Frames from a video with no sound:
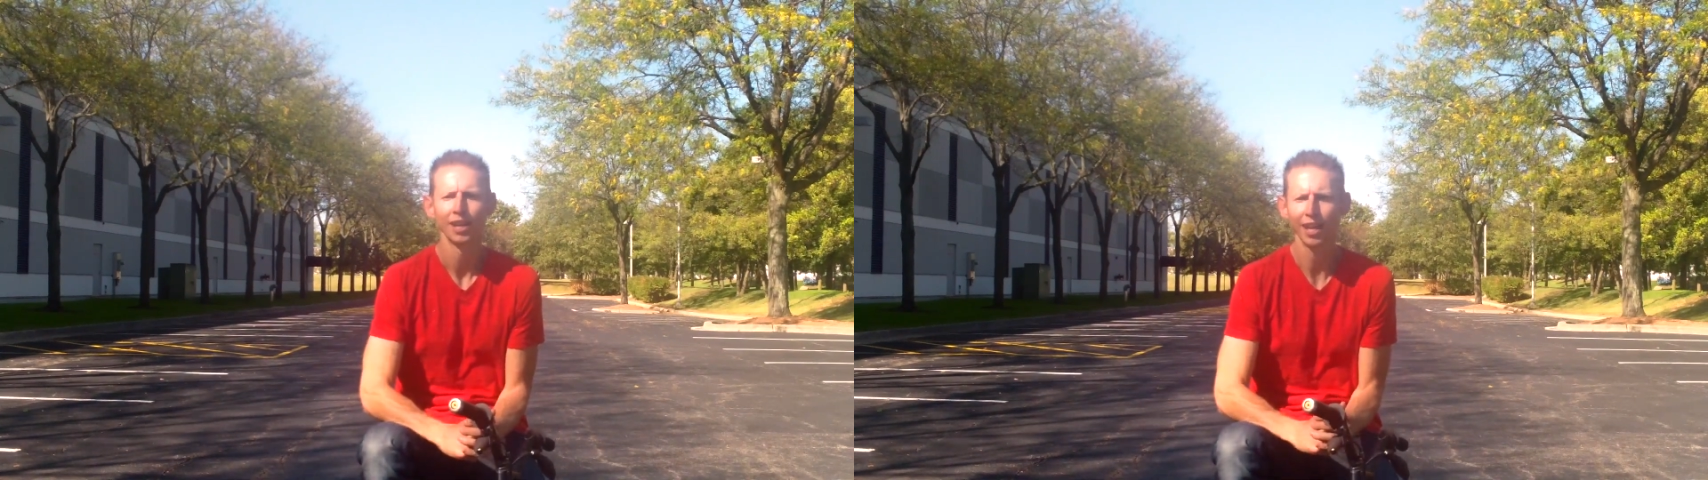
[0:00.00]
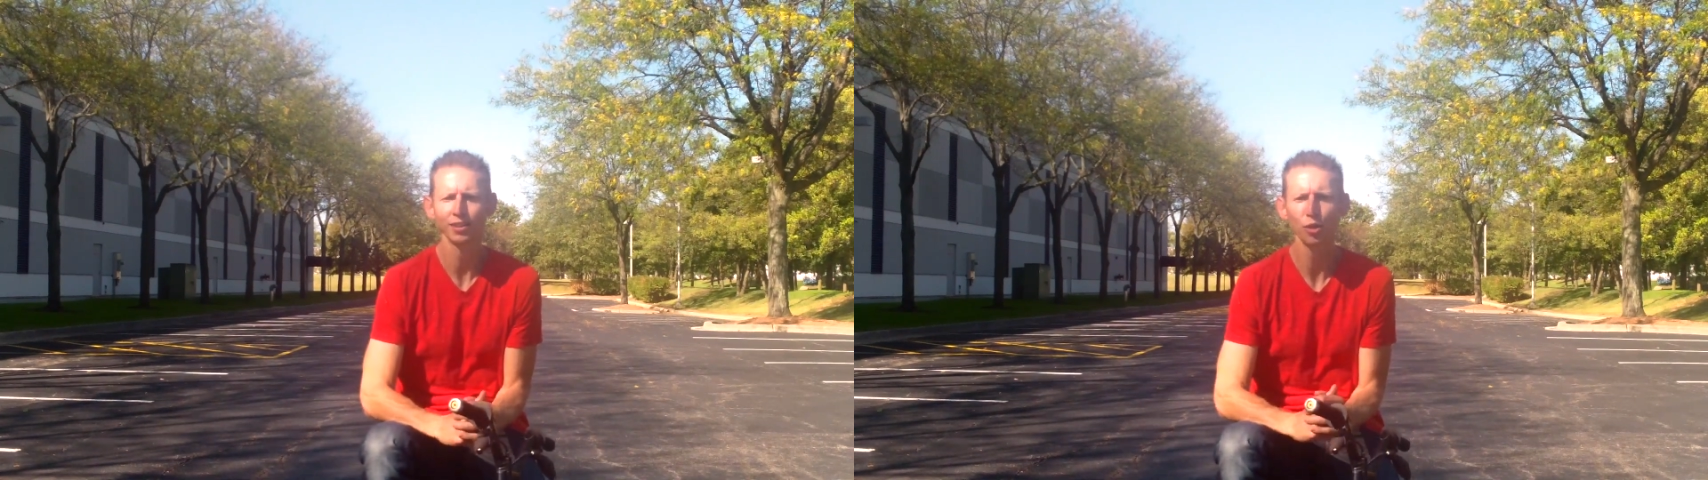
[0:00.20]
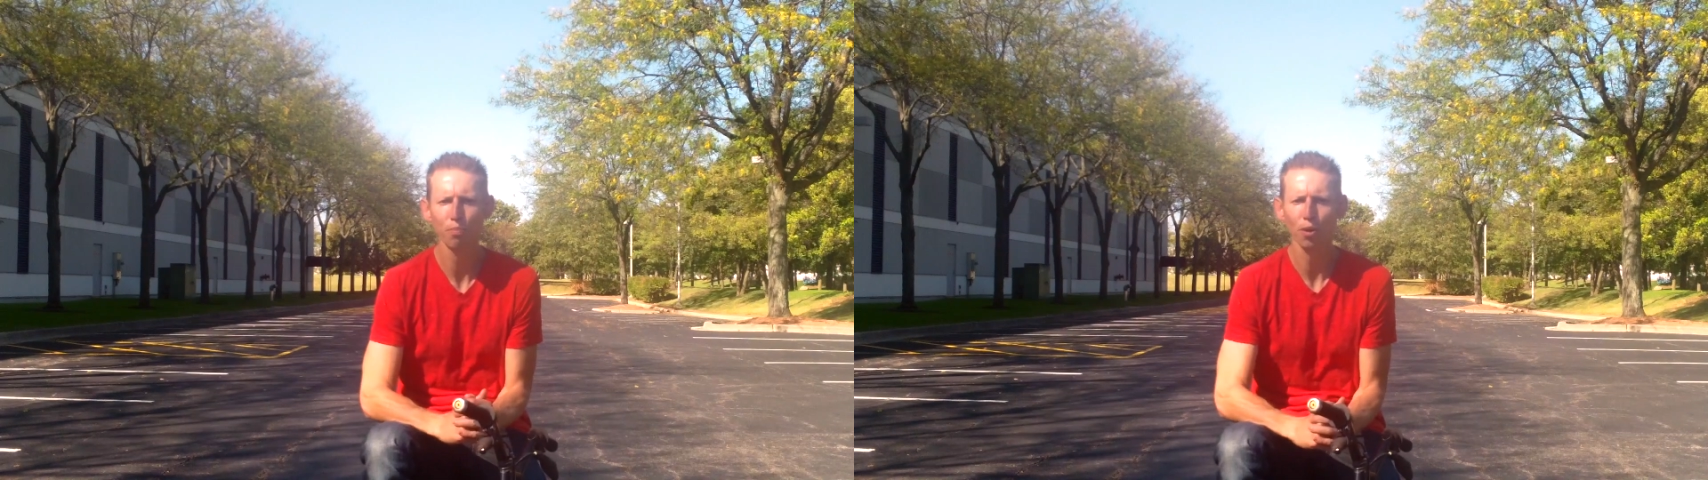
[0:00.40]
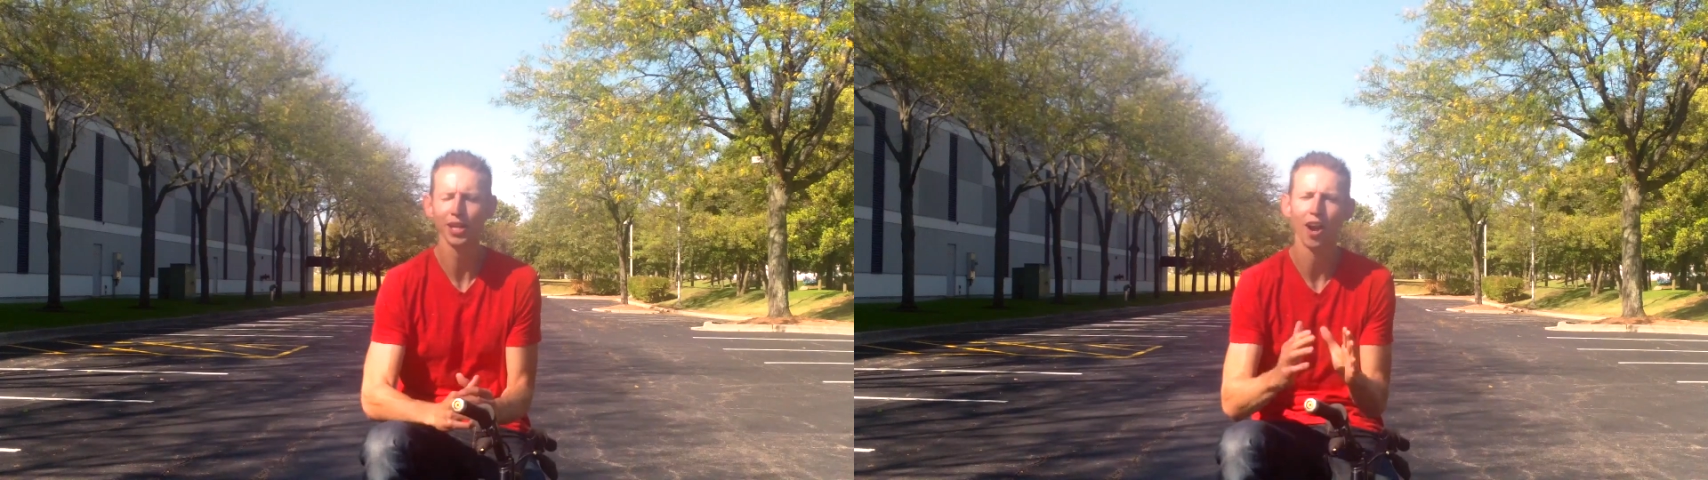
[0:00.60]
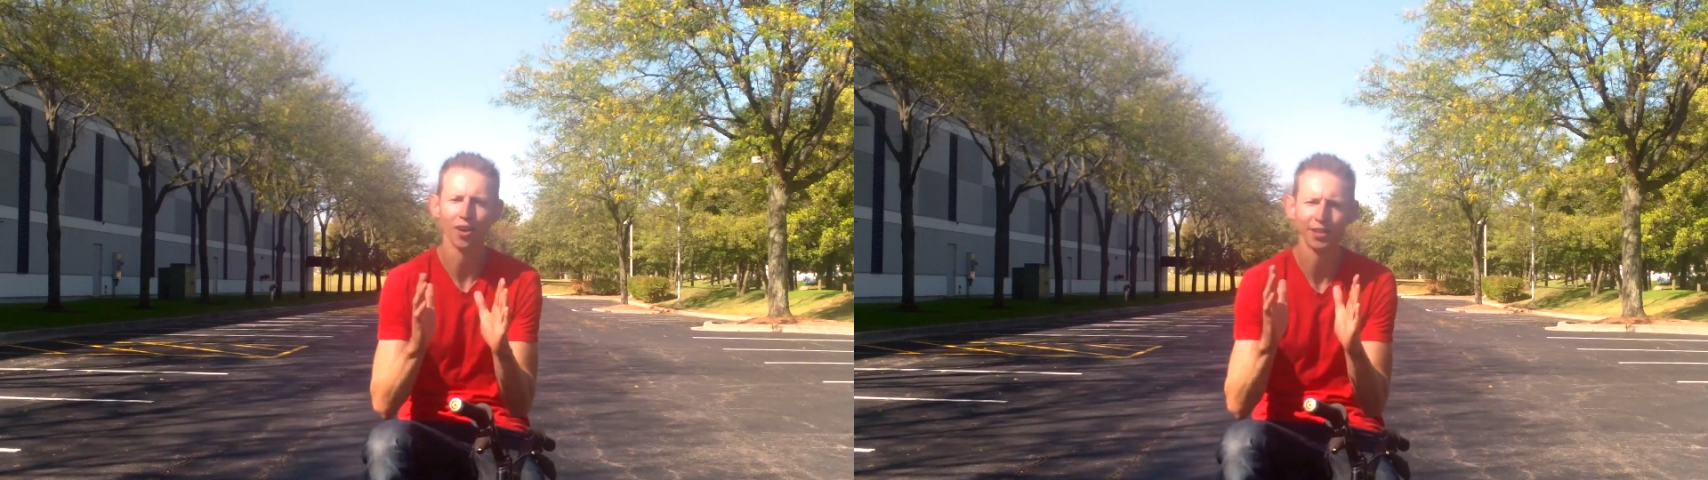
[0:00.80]
Kids who
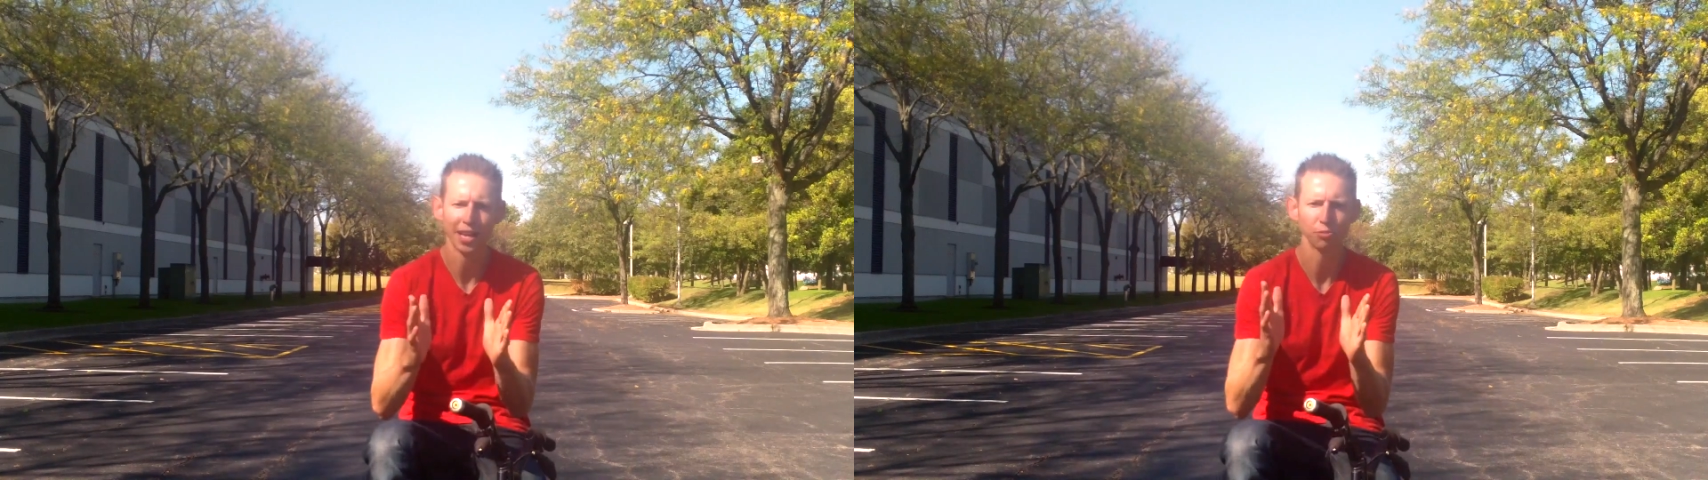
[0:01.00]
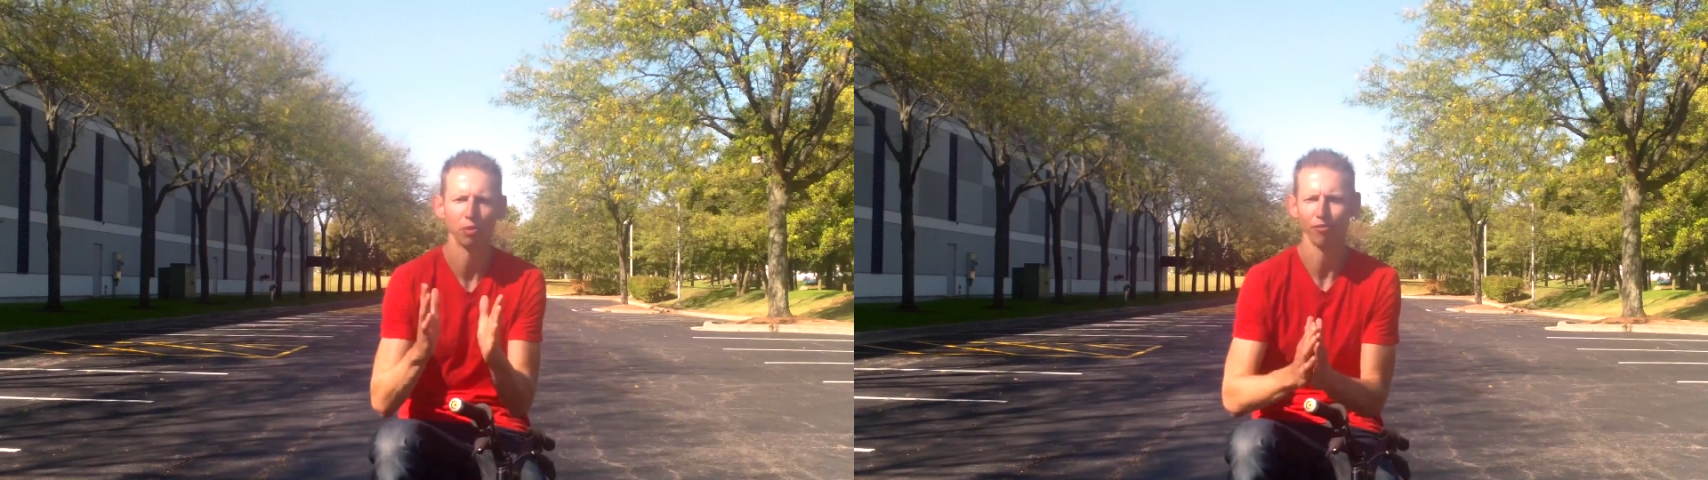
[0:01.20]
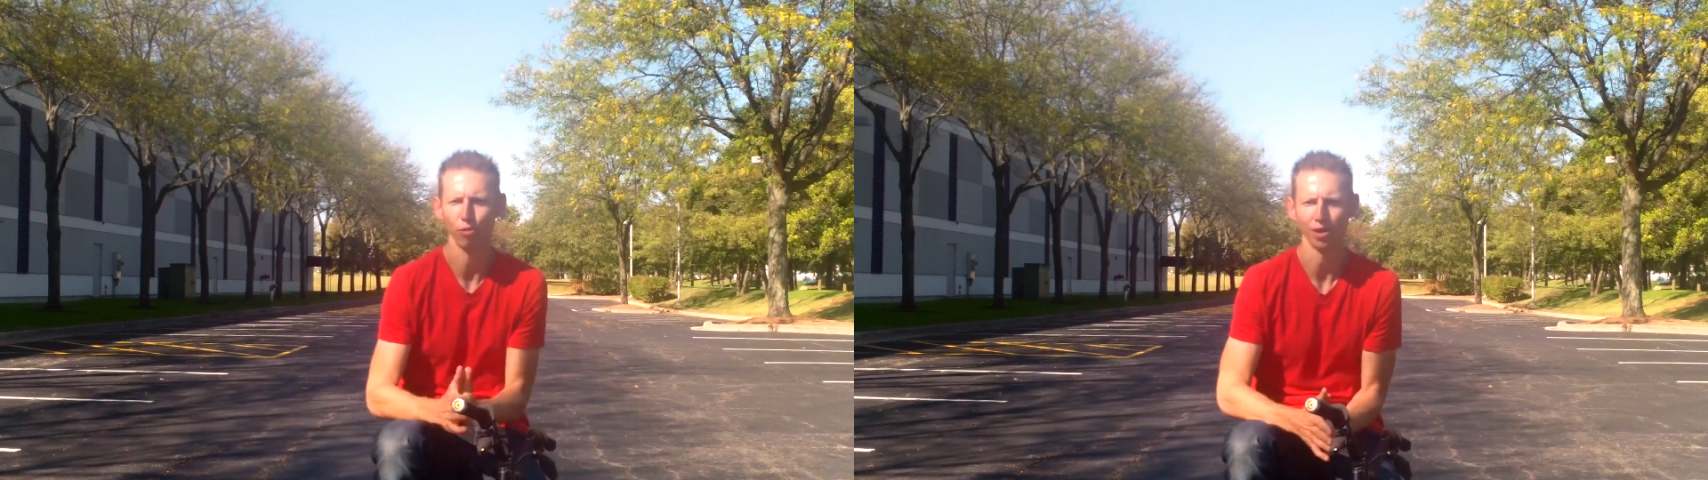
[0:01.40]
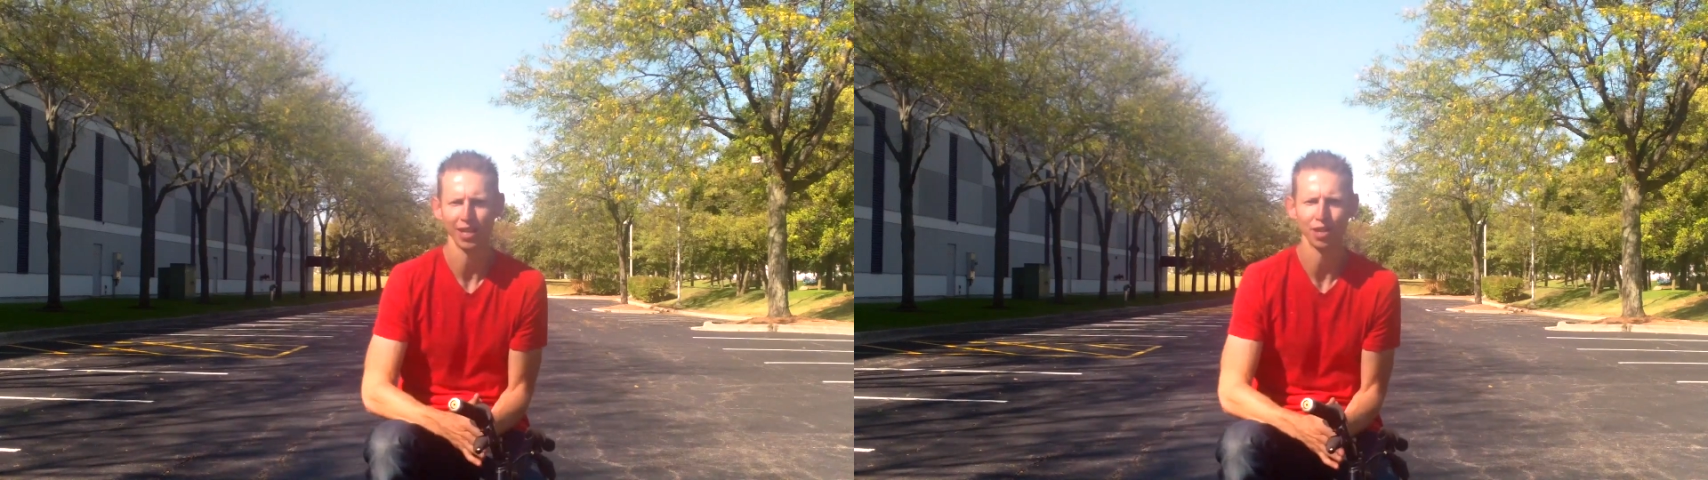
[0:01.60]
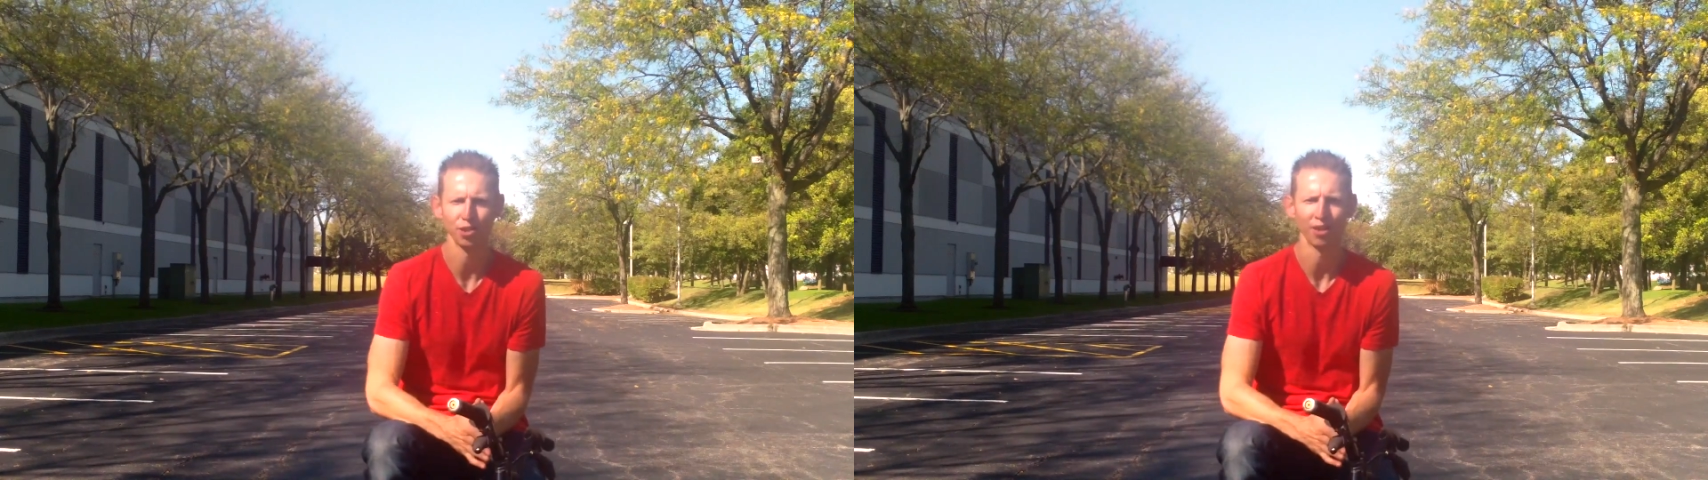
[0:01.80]
bully are desperate for
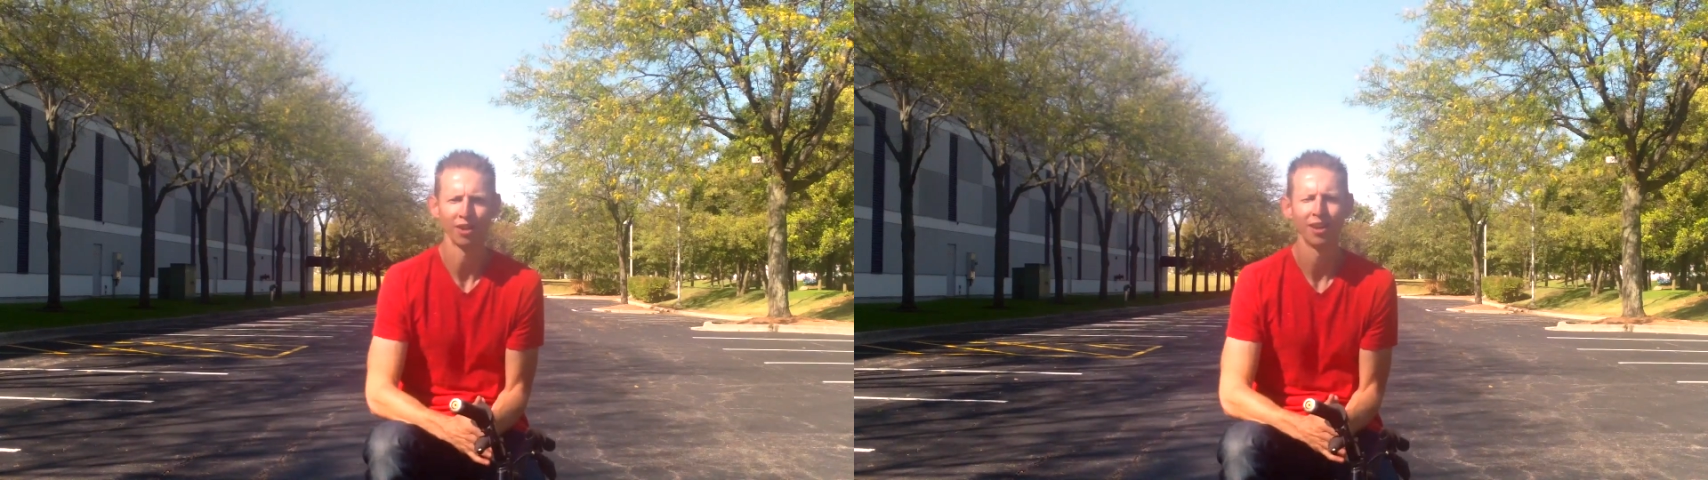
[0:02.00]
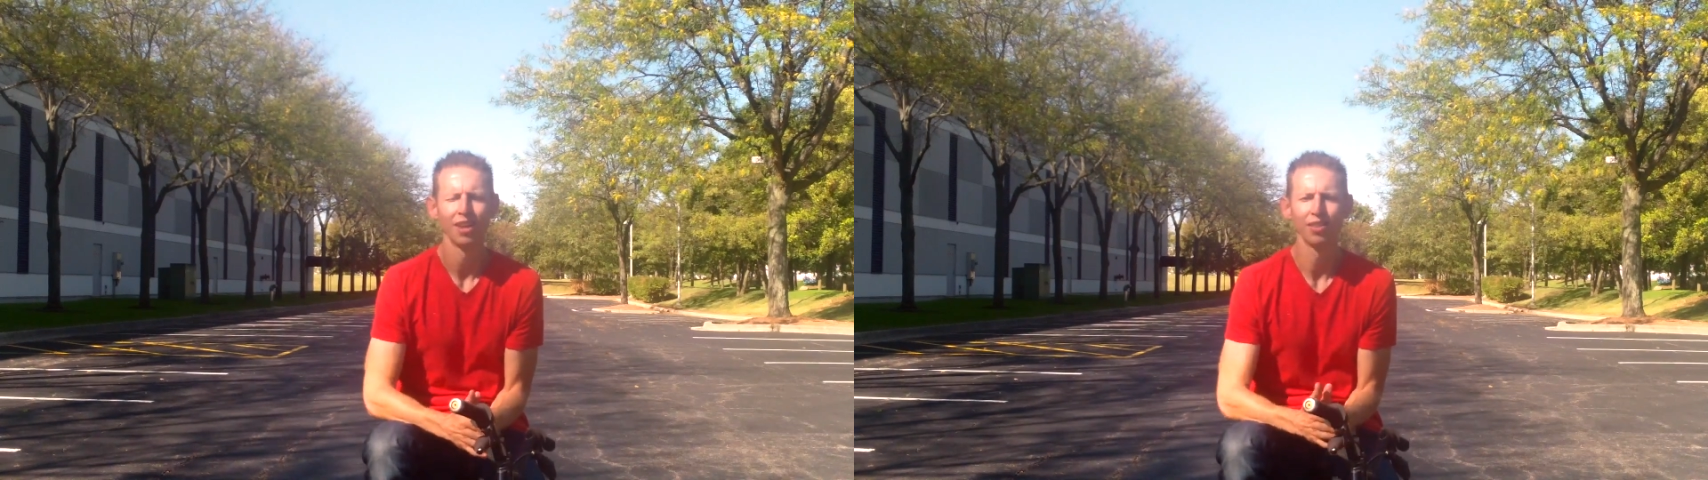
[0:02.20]
attention.